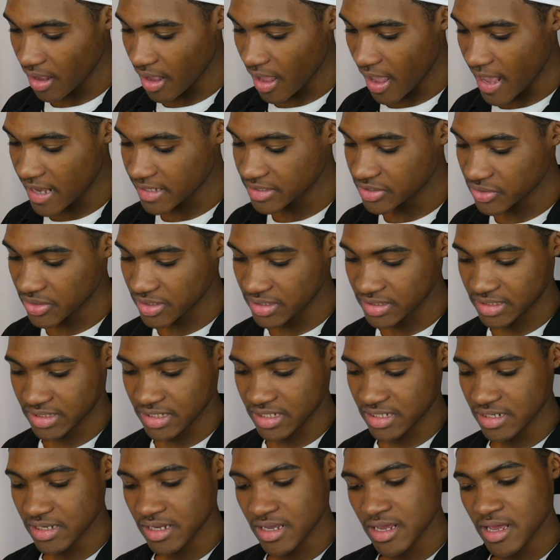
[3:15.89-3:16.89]
as you can
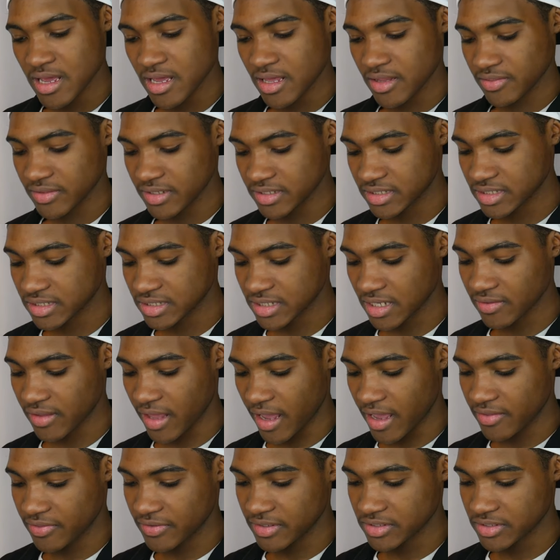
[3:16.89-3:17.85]
see, this is Enlight.